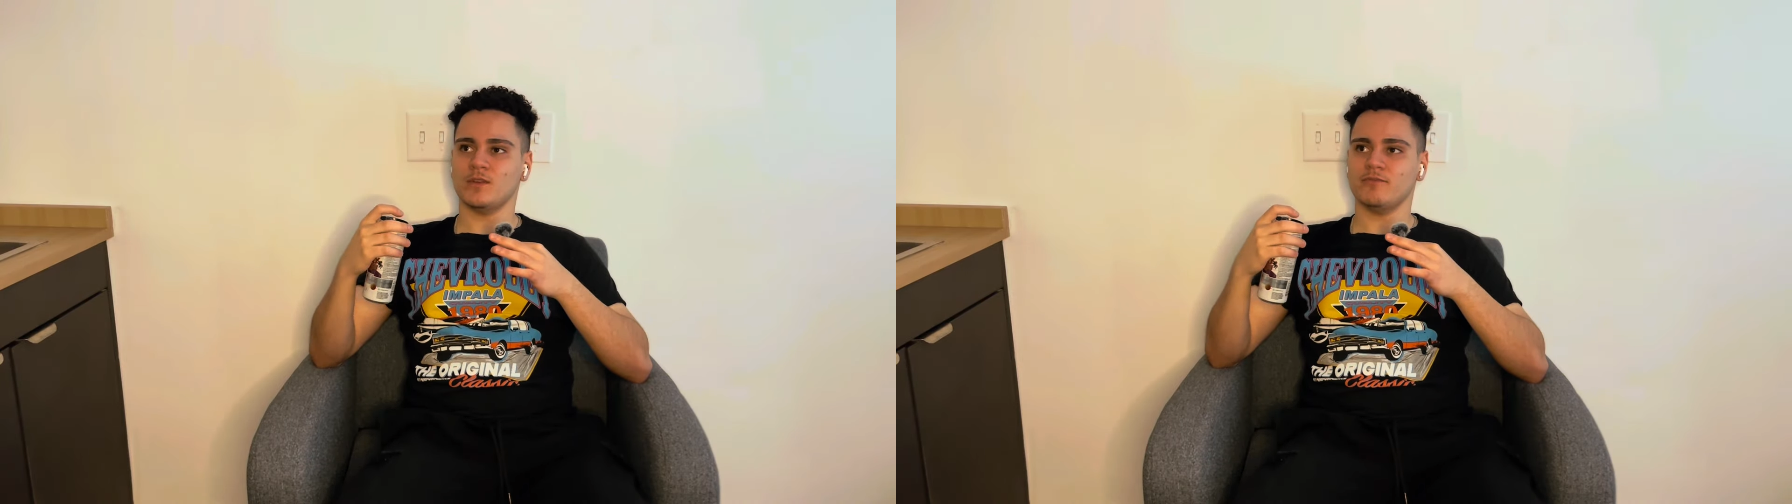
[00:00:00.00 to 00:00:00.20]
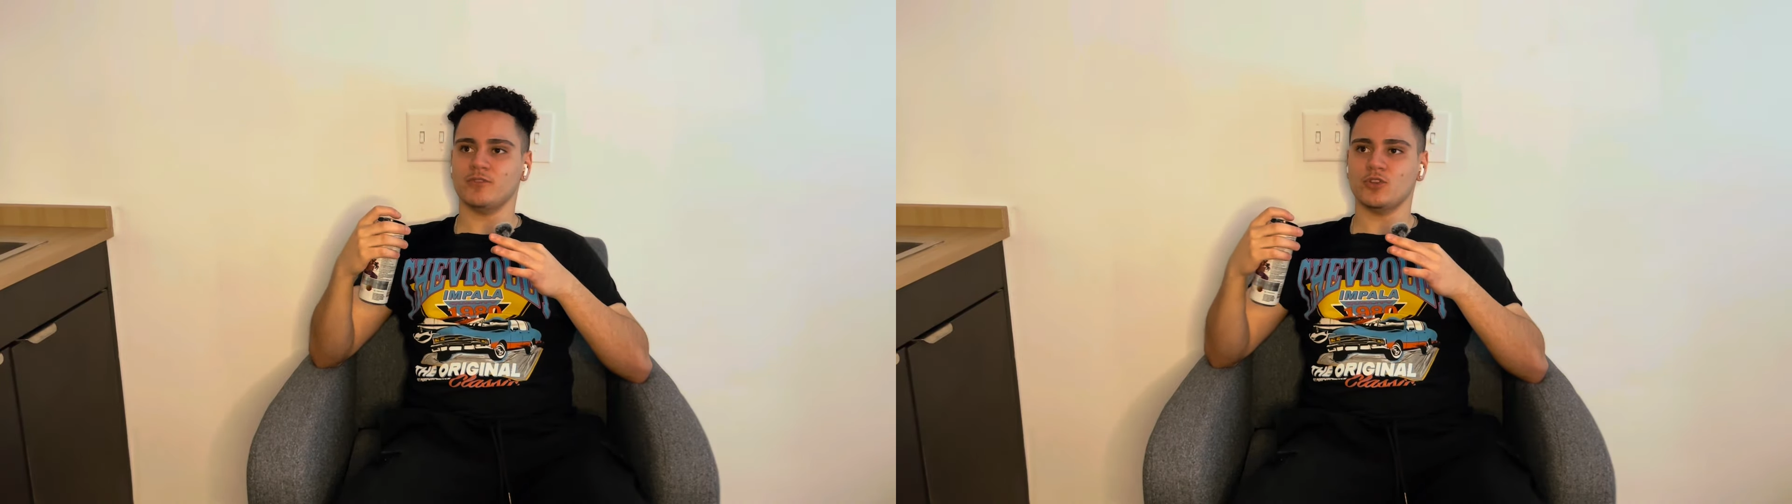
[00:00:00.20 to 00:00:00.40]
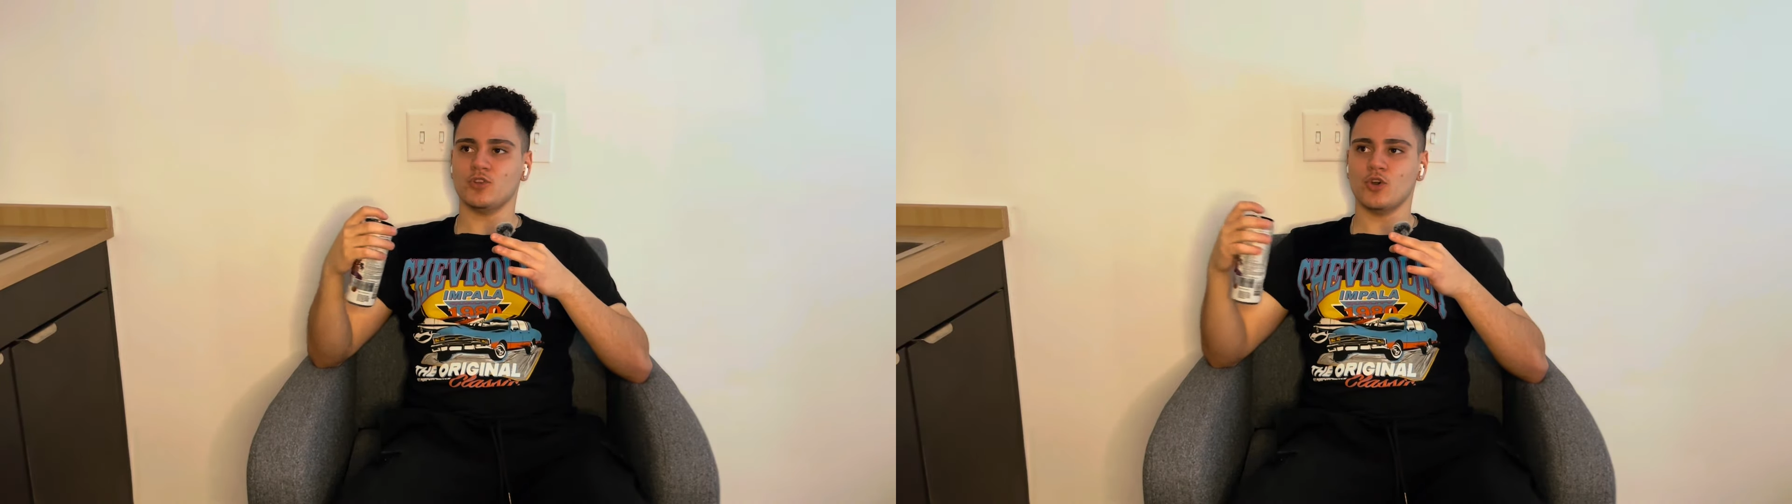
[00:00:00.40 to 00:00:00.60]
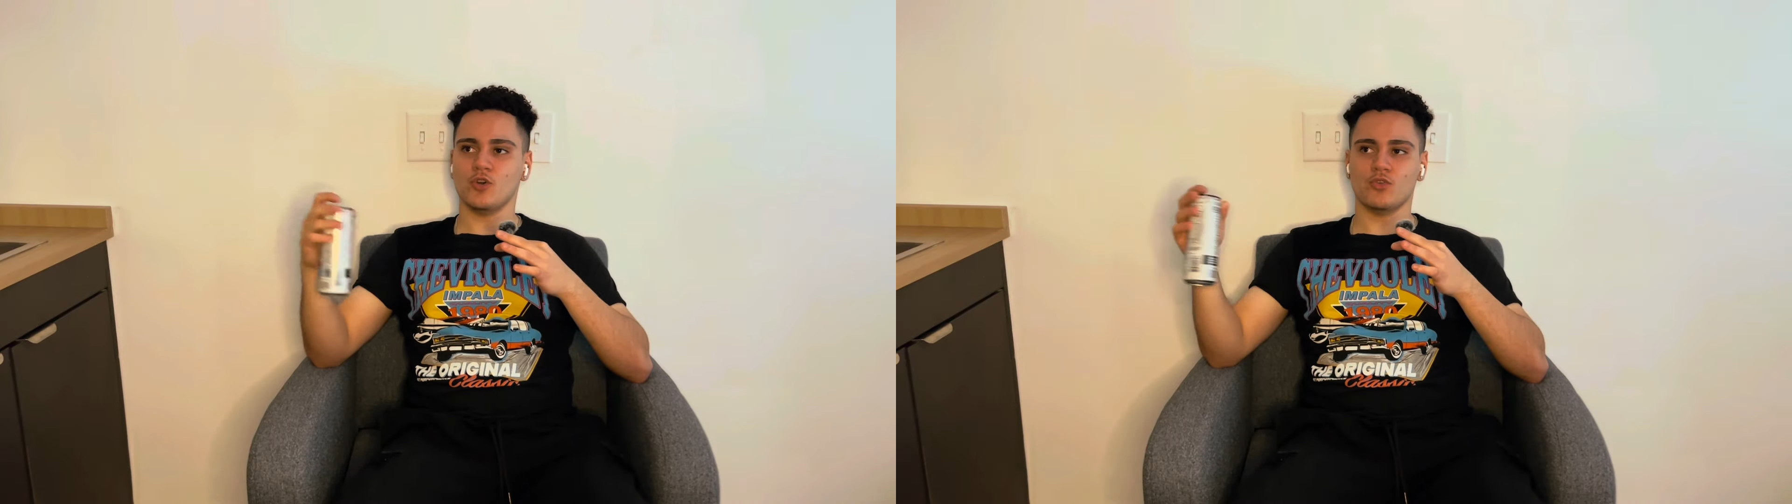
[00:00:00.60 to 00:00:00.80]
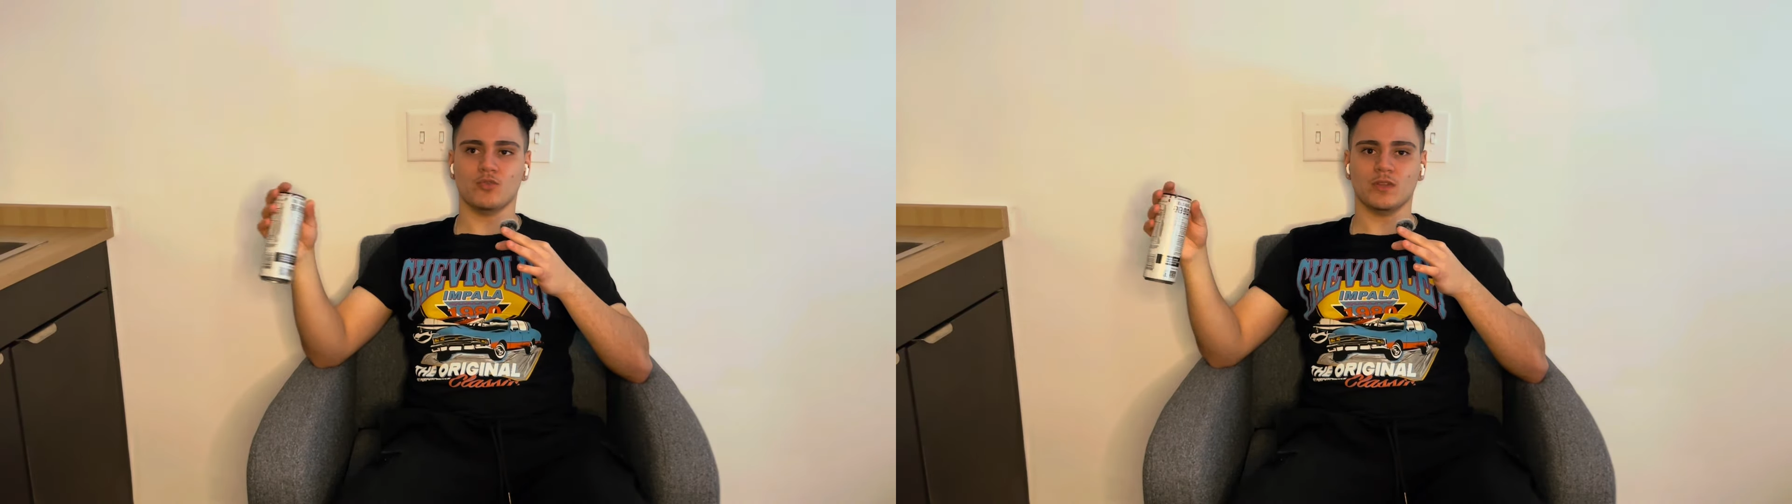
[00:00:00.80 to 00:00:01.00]
with
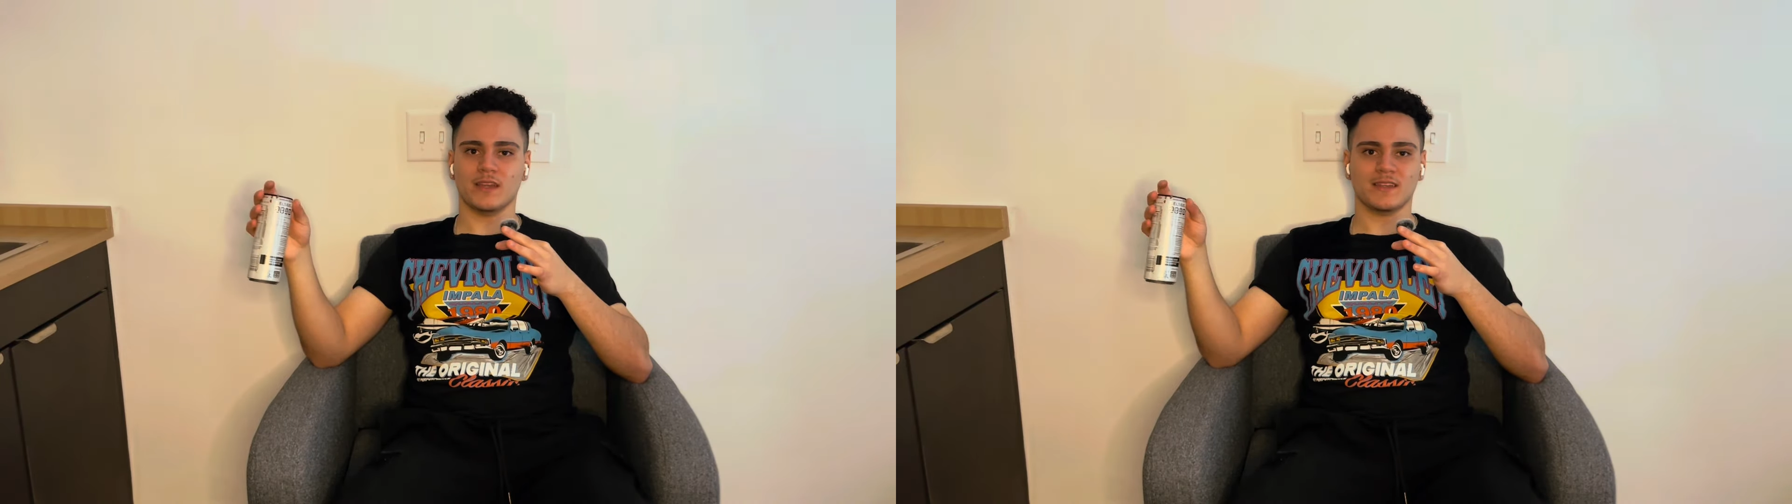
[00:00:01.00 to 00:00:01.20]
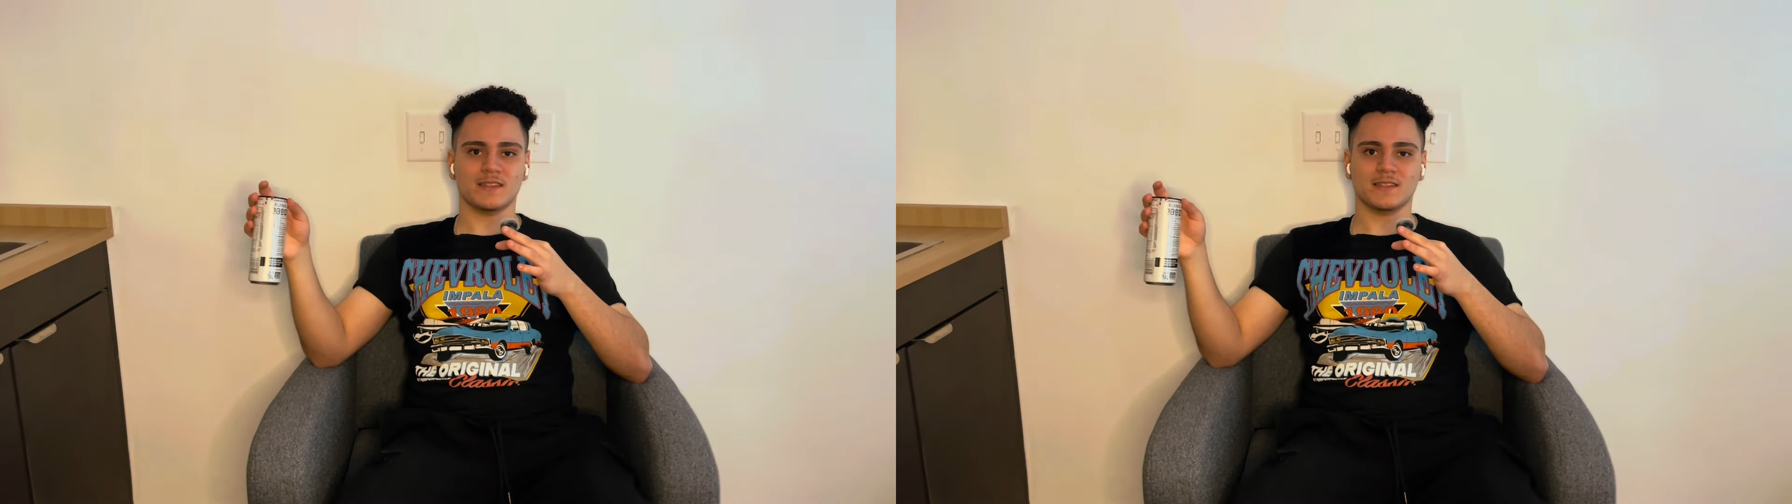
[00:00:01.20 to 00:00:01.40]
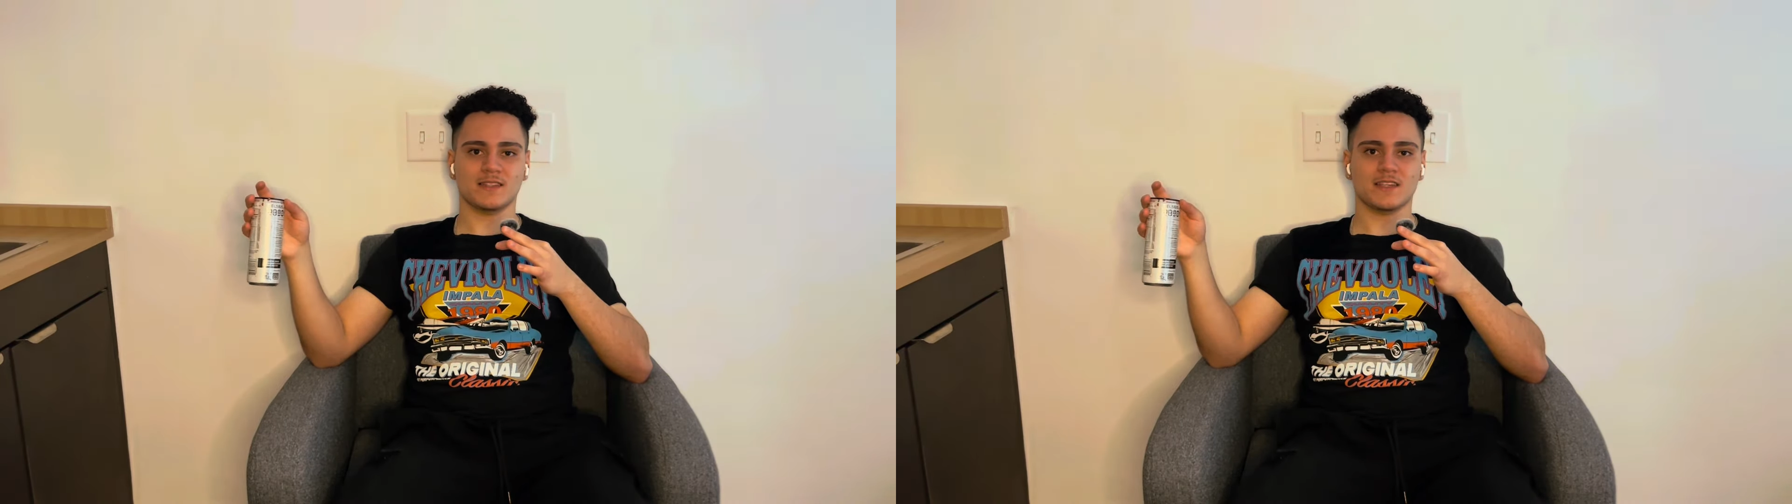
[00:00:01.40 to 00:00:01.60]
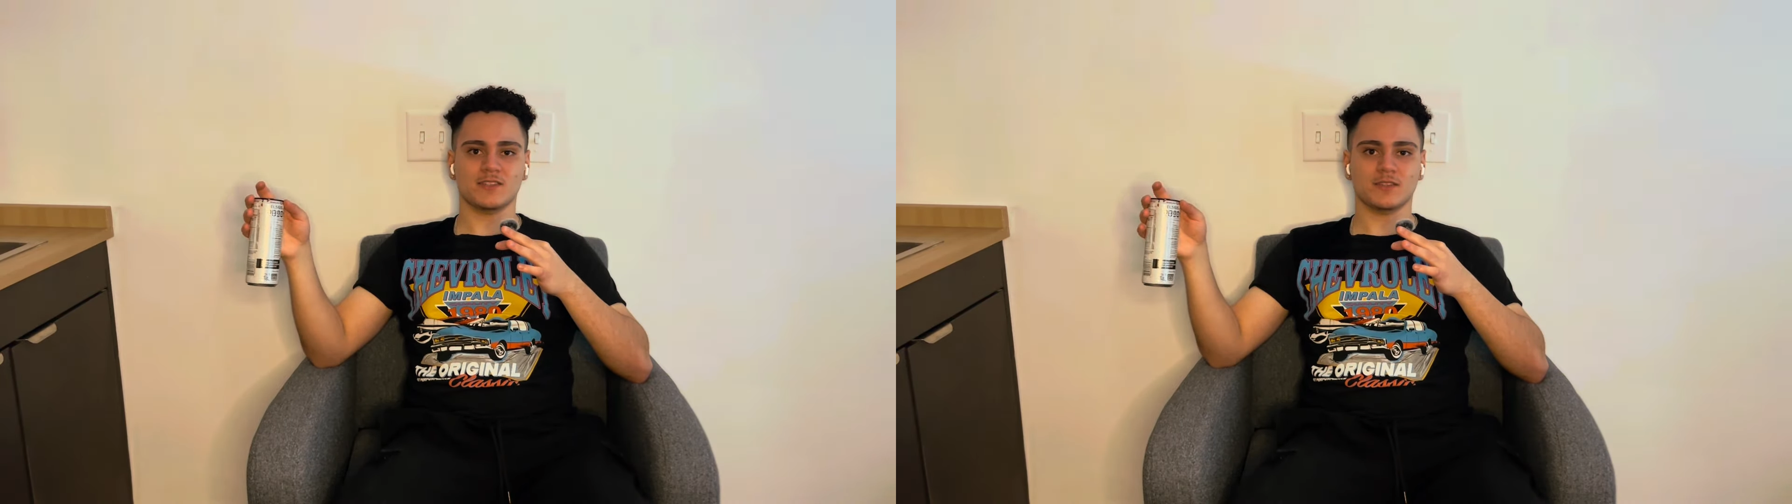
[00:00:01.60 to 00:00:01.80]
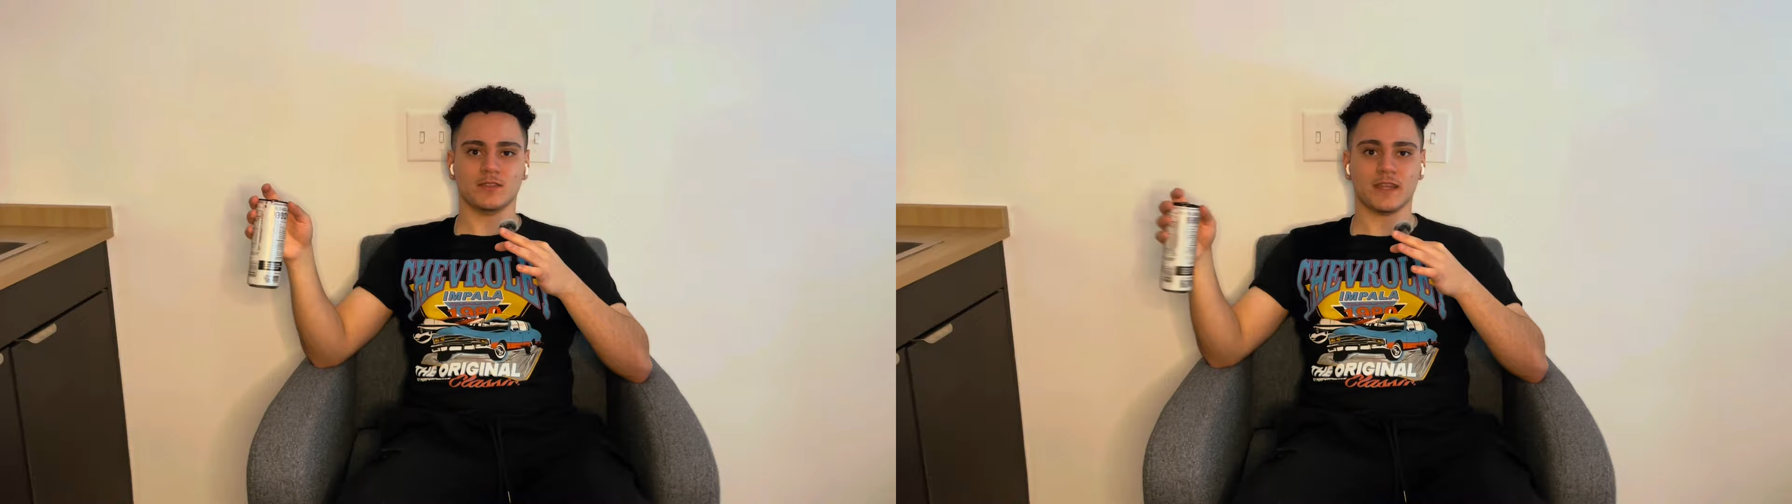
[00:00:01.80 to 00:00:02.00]
no
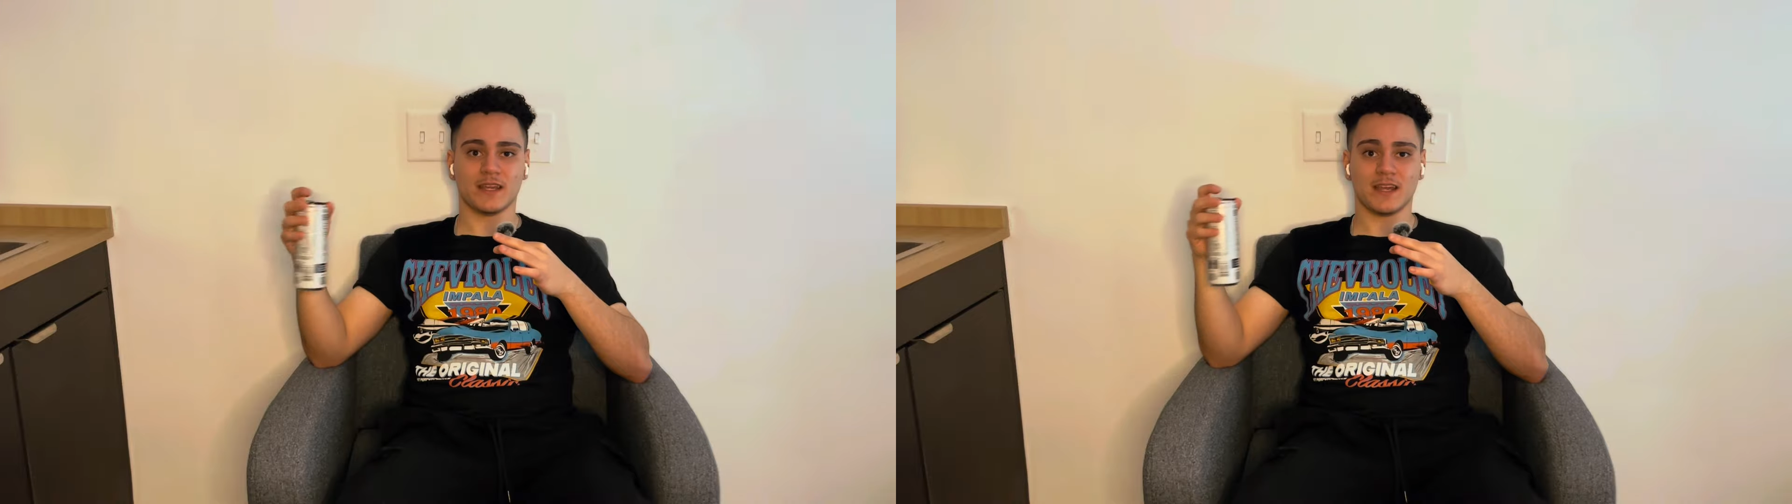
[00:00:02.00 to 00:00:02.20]
hesitation.